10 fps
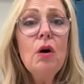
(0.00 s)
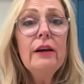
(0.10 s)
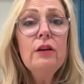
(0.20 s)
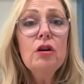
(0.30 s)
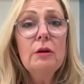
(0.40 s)
why
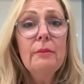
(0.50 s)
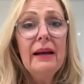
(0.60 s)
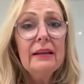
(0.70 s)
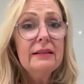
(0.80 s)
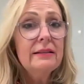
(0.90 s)
you're going to
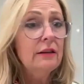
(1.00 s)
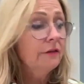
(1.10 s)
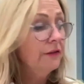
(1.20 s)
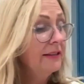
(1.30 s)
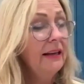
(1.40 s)
make
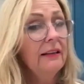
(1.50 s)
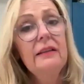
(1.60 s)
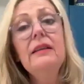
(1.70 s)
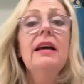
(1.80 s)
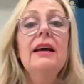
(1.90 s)
yourself a
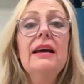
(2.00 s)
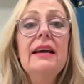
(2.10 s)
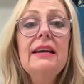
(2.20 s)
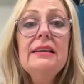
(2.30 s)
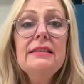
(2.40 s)
salad
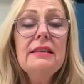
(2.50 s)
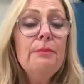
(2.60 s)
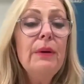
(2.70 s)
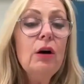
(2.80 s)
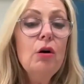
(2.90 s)
is
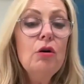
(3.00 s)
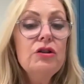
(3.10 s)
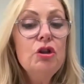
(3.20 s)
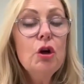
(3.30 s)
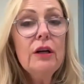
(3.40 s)

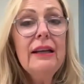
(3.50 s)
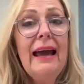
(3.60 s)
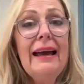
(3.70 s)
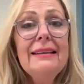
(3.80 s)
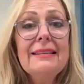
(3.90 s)
because you can
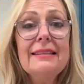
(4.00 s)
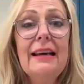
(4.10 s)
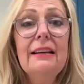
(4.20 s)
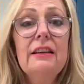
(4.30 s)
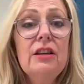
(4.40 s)
add
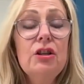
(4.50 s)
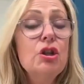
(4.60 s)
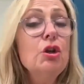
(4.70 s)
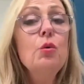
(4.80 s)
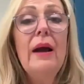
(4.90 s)
salad
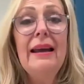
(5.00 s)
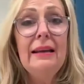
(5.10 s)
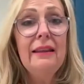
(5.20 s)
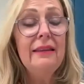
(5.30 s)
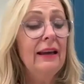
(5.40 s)
to
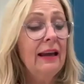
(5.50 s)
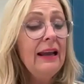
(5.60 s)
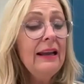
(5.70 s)
anything.